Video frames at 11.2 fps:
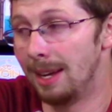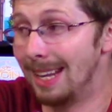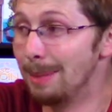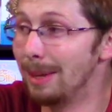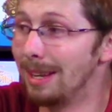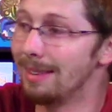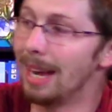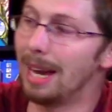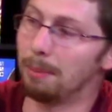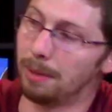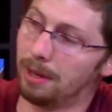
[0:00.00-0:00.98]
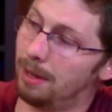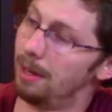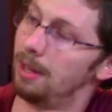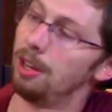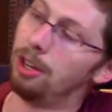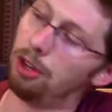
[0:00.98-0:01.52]
In the meantime,
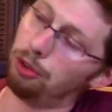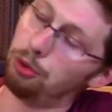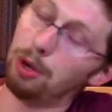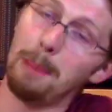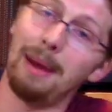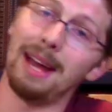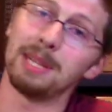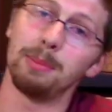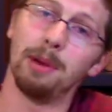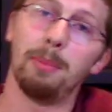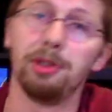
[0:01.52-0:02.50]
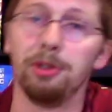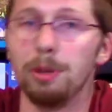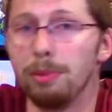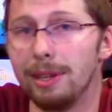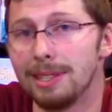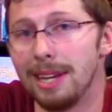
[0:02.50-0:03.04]
do not pass up an opportunity to
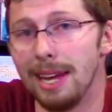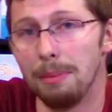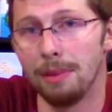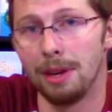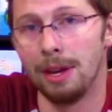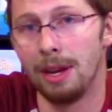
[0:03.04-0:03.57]
play this game.